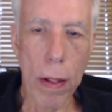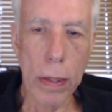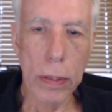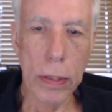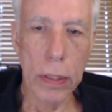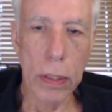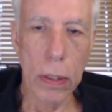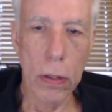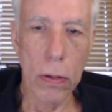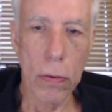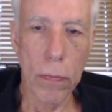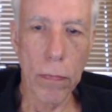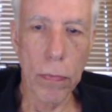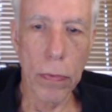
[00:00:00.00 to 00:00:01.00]

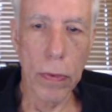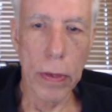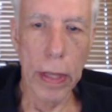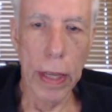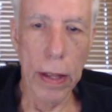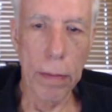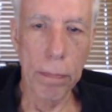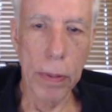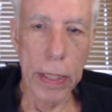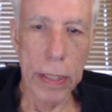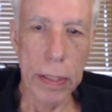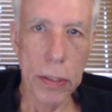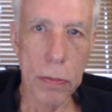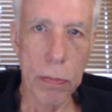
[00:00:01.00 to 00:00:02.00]
So yeah, play
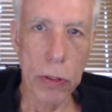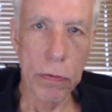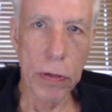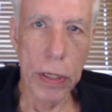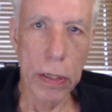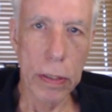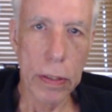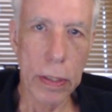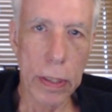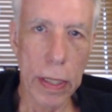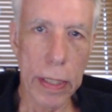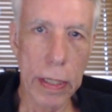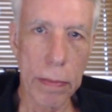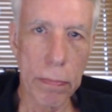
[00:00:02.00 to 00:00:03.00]
this move here.
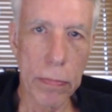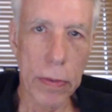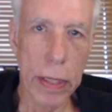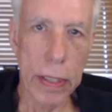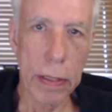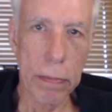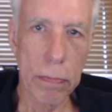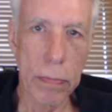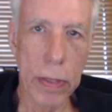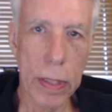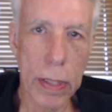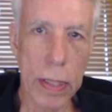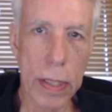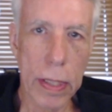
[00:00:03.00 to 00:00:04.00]
Let him
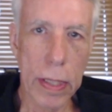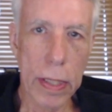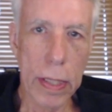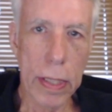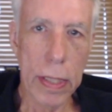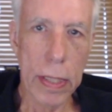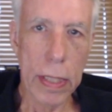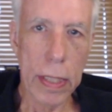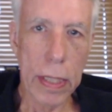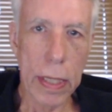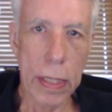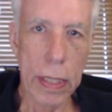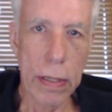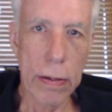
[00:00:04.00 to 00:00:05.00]

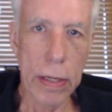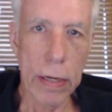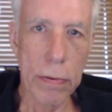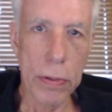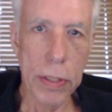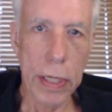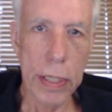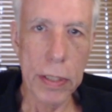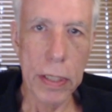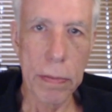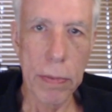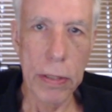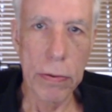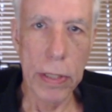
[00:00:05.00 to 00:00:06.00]
cut here and I will chase him
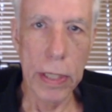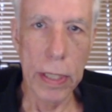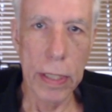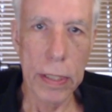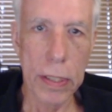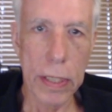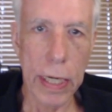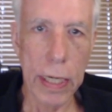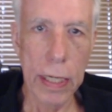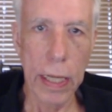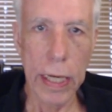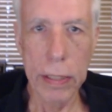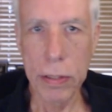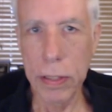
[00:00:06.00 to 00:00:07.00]
and he'll get second
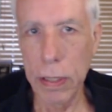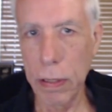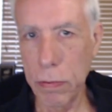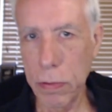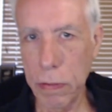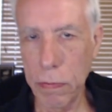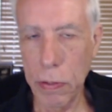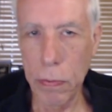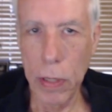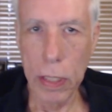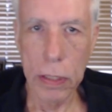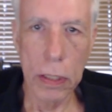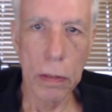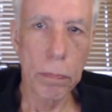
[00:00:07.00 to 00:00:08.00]
line stones if he wants.